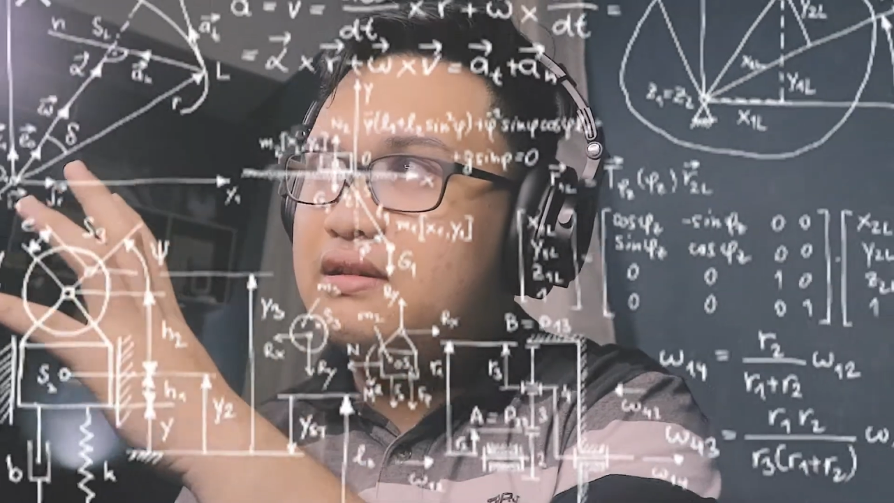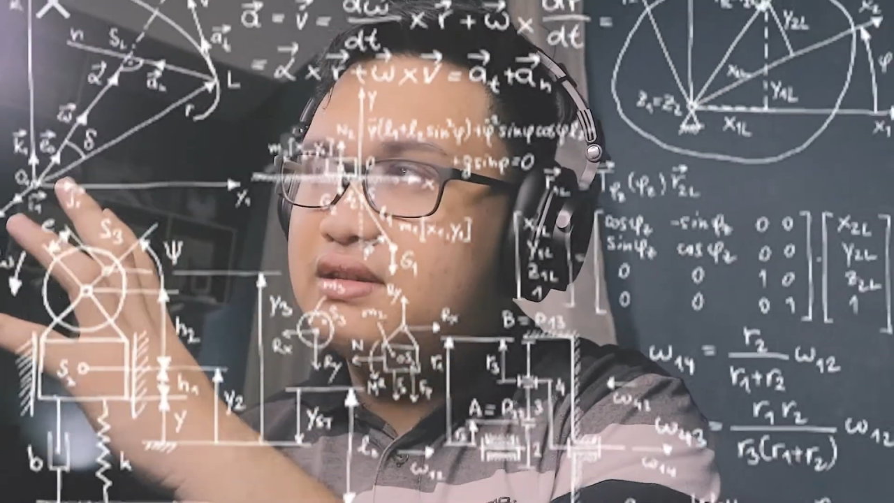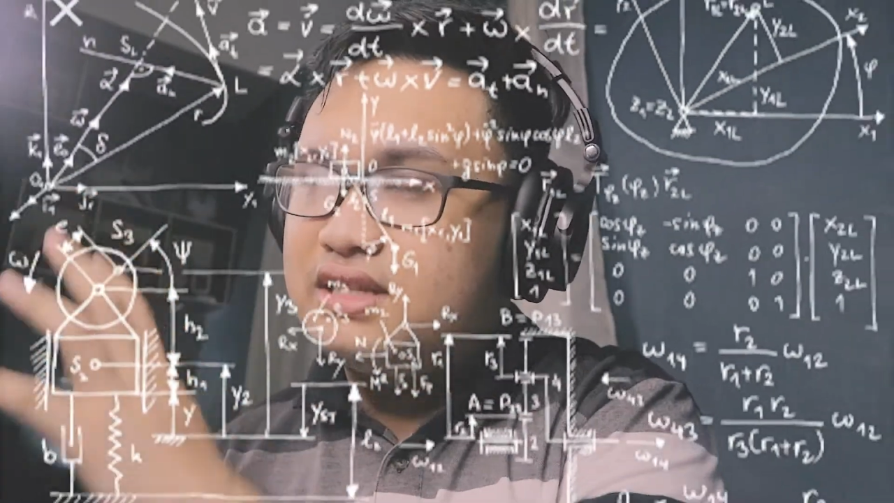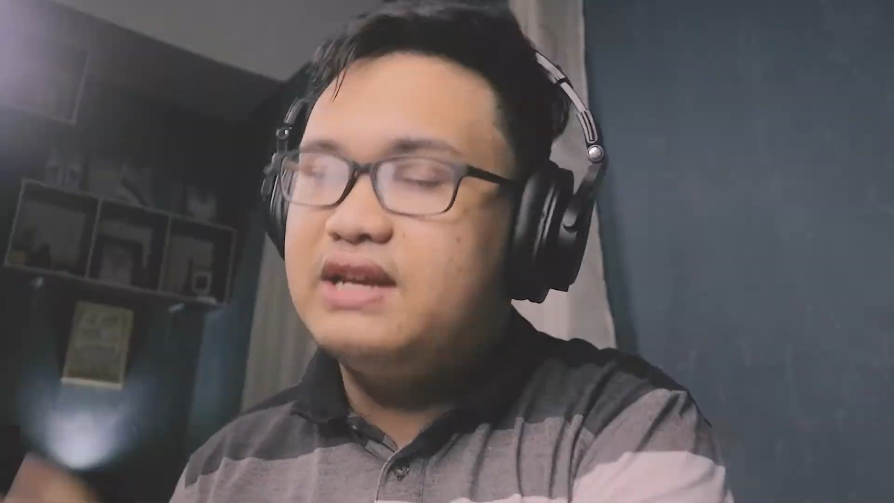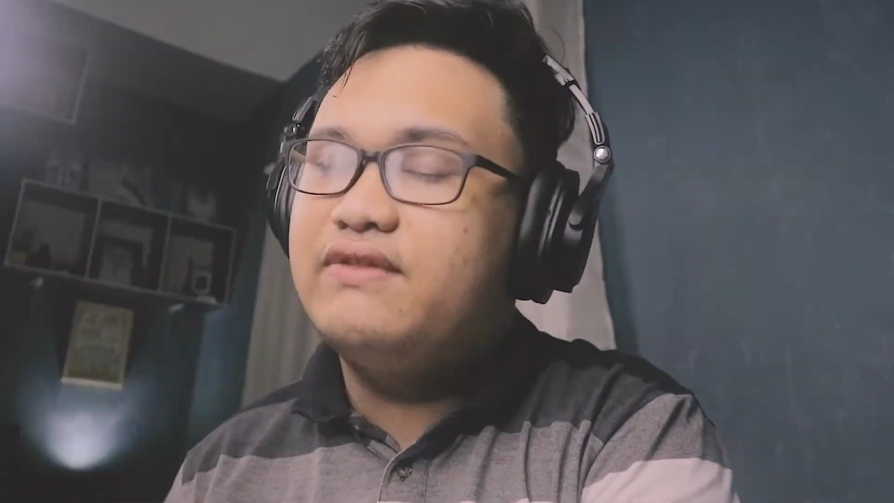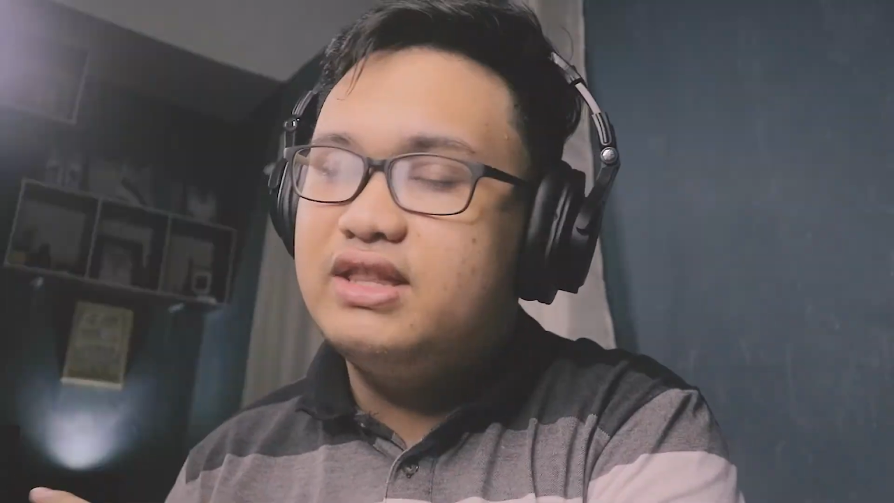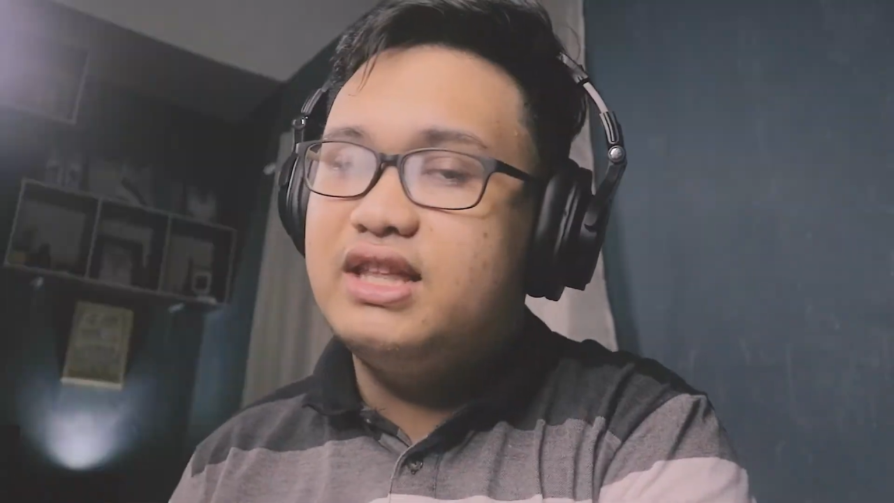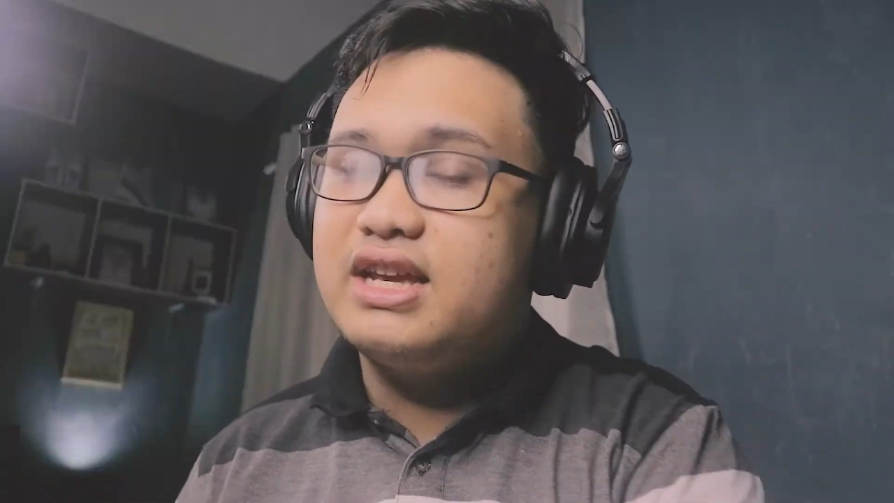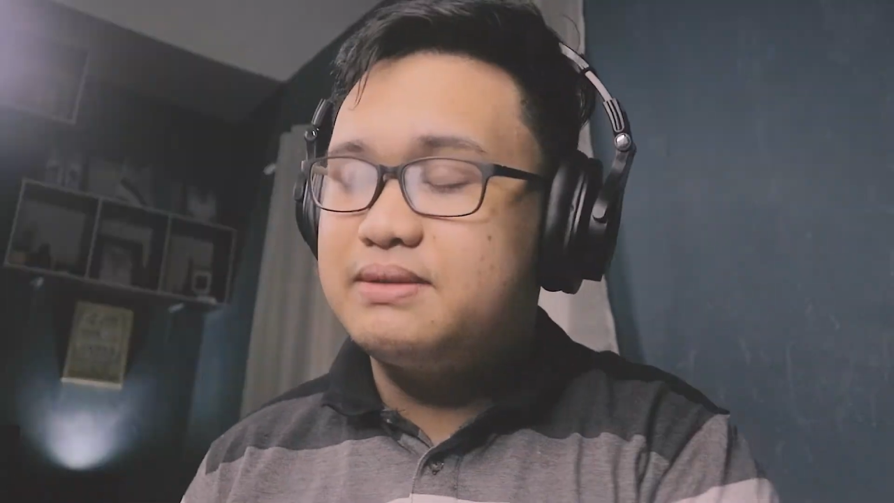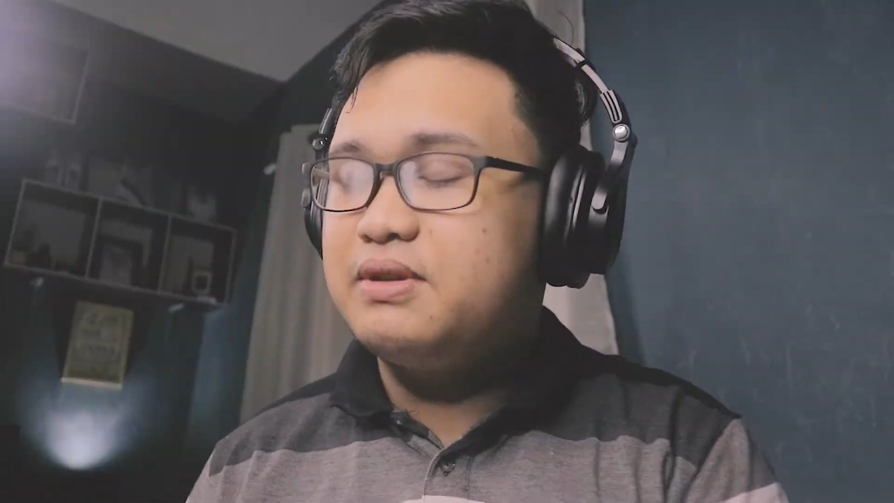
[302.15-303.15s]
7
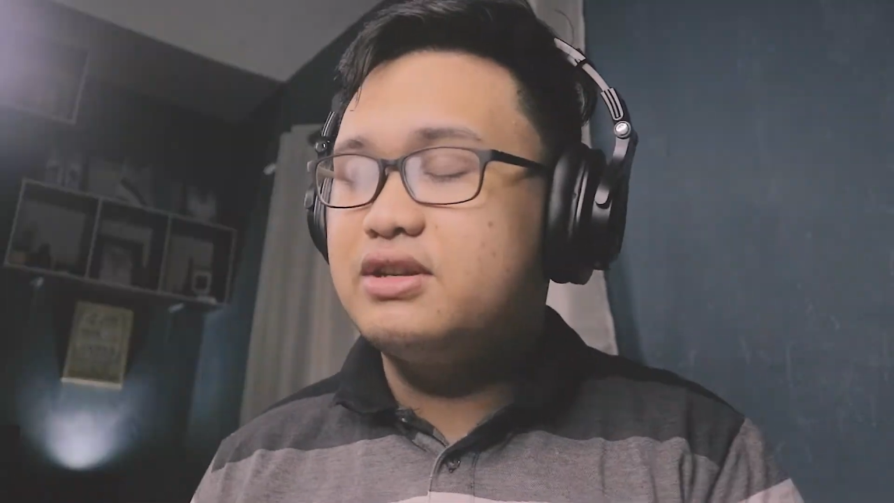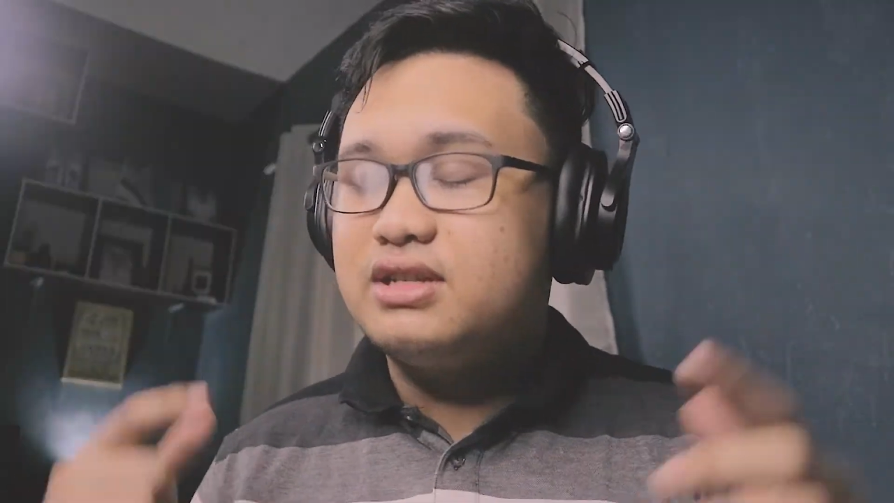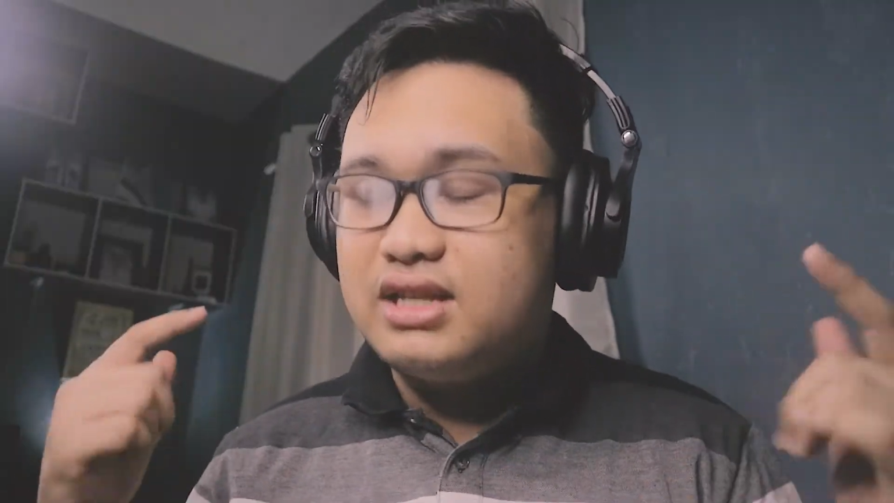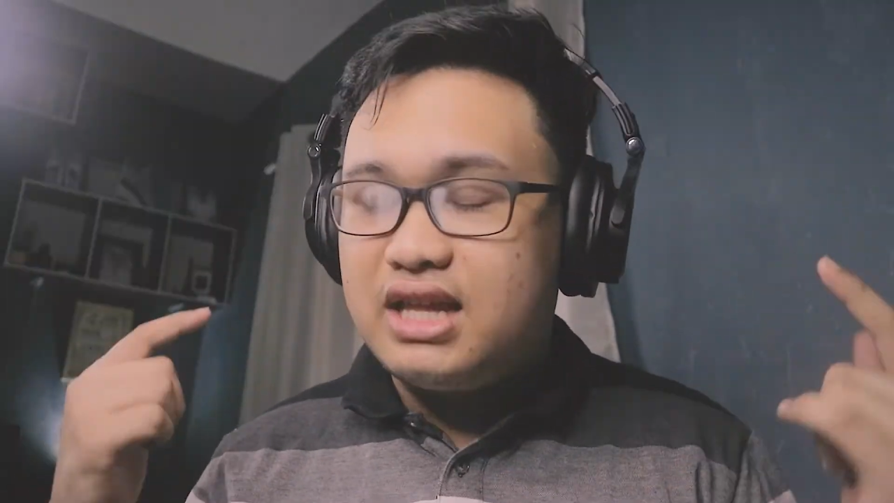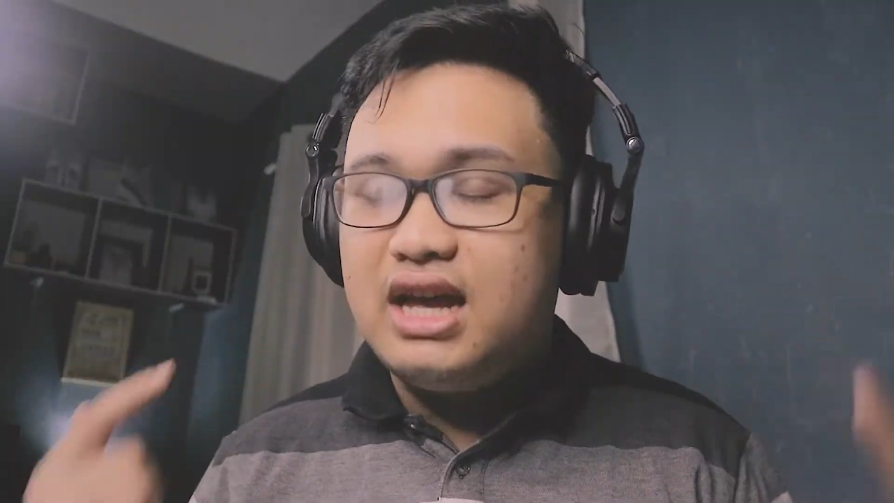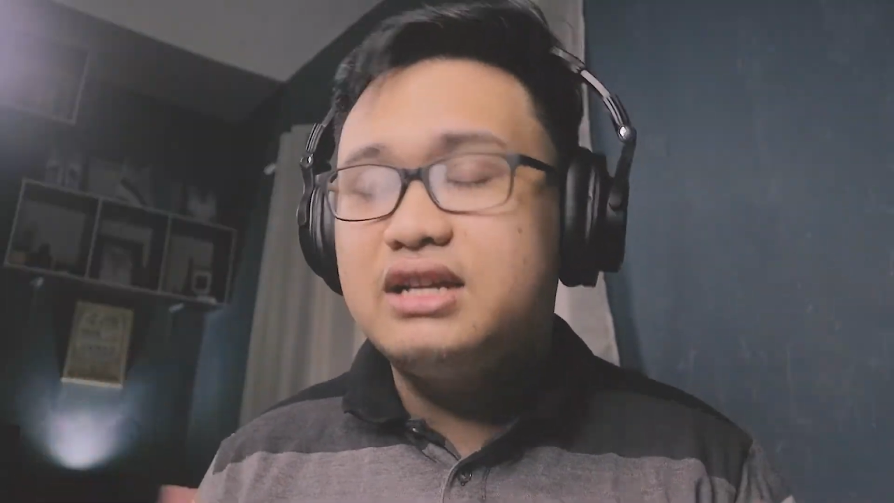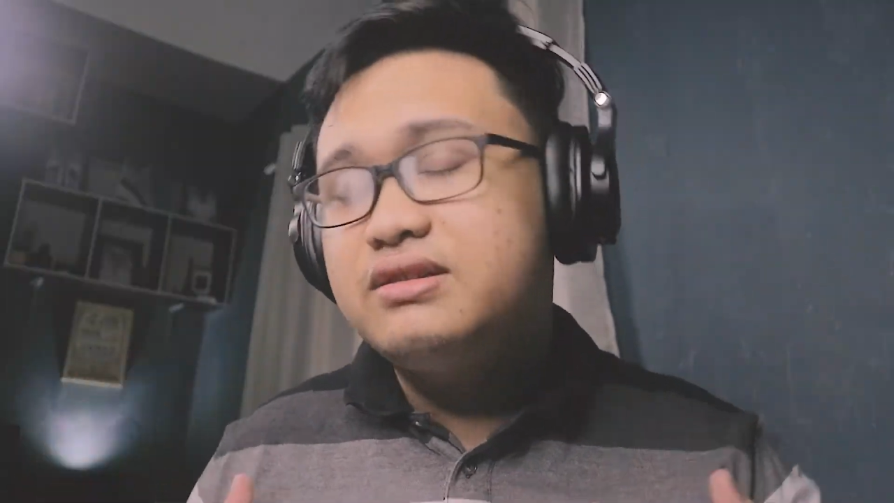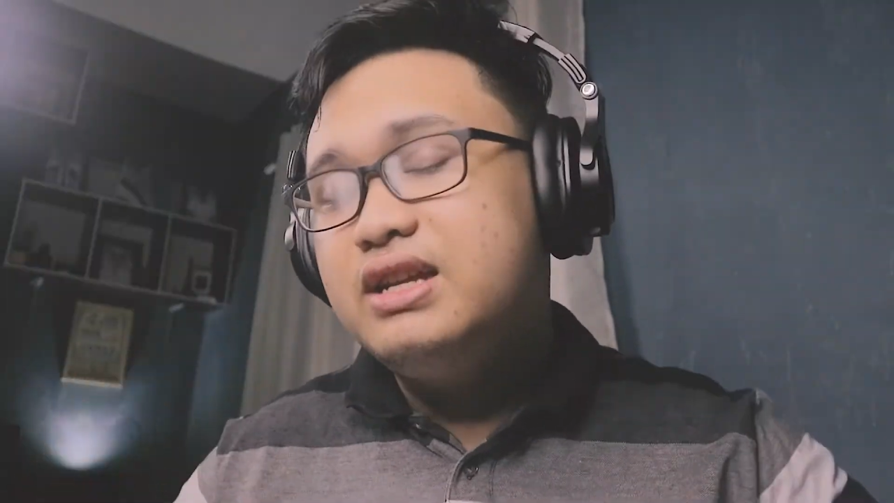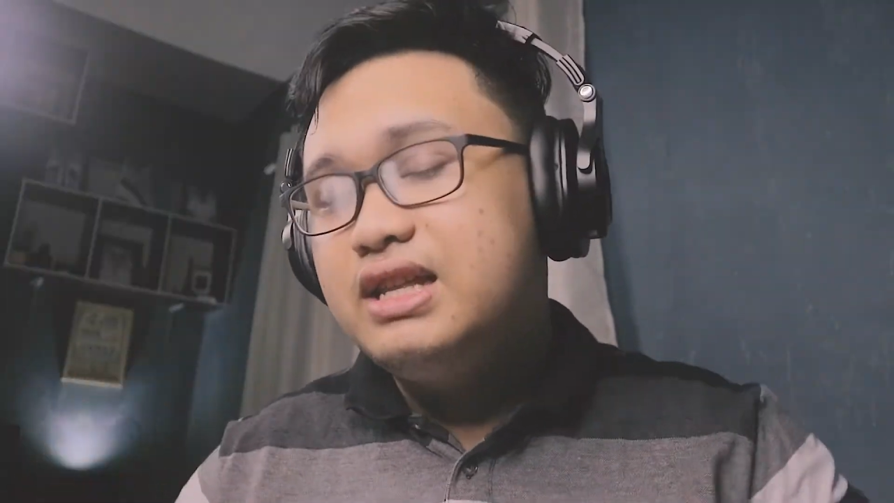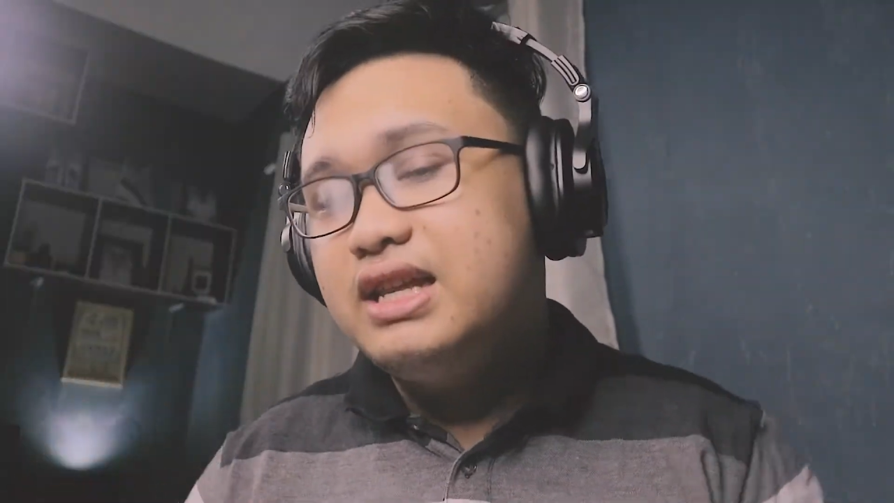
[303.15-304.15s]
days, because it actually